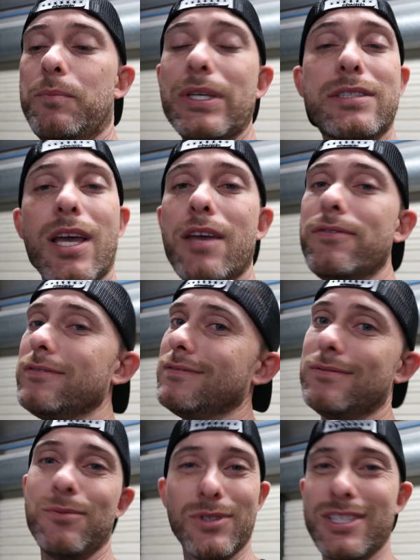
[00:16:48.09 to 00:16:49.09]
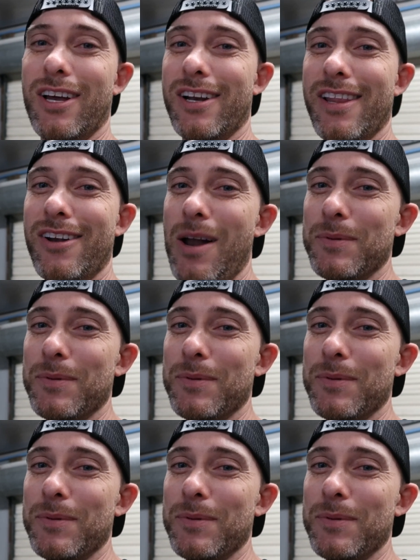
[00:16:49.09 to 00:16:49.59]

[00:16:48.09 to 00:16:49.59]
Be safe. We'll see you on another